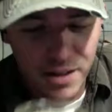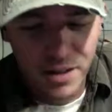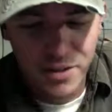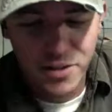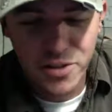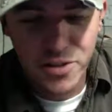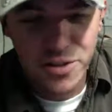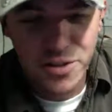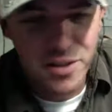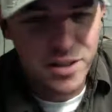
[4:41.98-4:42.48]

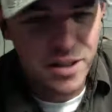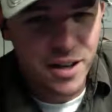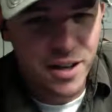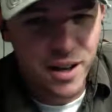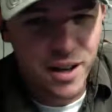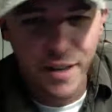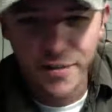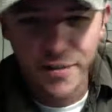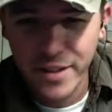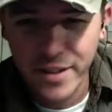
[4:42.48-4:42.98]
just
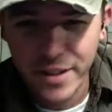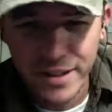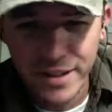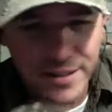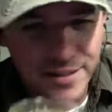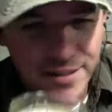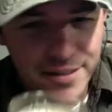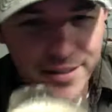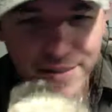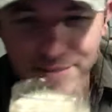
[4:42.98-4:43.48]
coffee
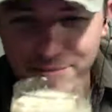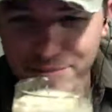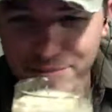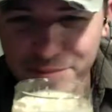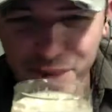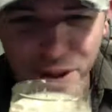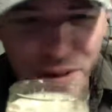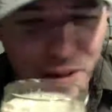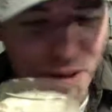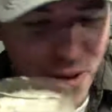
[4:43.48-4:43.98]

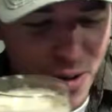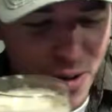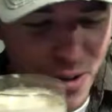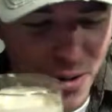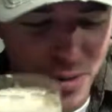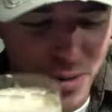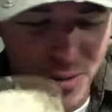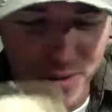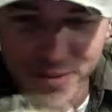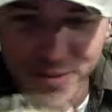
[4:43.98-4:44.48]
on the
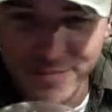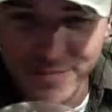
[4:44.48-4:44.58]
nose.